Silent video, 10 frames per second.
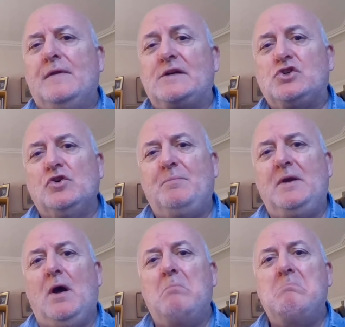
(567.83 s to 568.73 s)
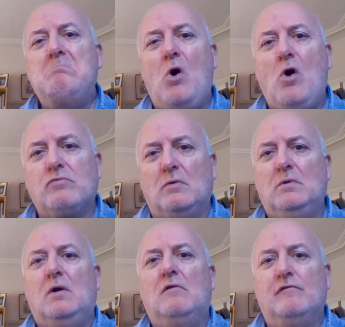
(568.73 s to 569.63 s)
There should be a
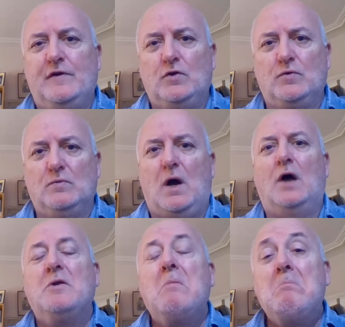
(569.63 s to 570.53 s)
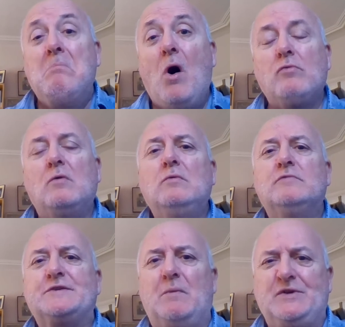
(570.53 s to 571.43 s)
moral view and a moral
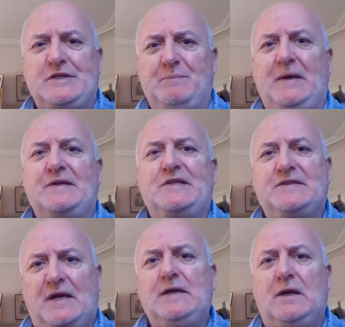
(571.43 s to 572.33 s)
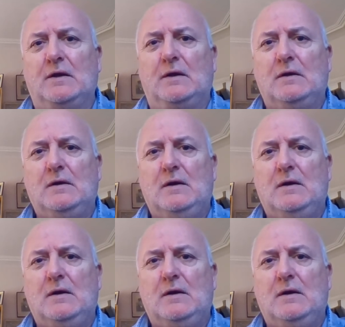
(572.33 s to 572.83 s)
responsibility taken